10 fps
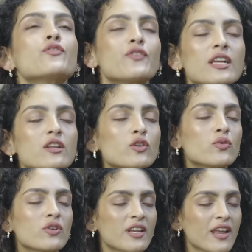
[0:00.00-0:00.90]
feel
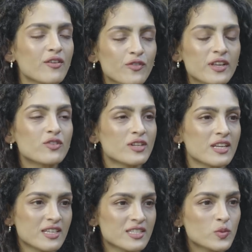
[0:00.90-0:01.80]
good and I feel
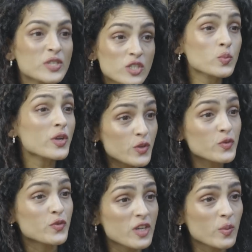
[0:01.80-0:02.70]
released, which is what you
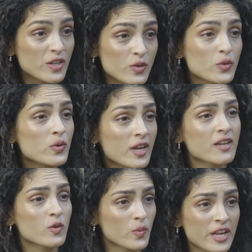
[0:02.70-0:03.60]
feel when you do,
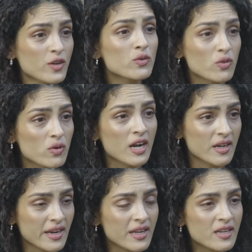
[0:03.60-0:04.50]
like when I do
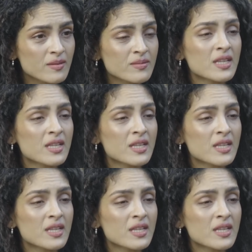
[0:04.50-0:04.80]
yoga, right?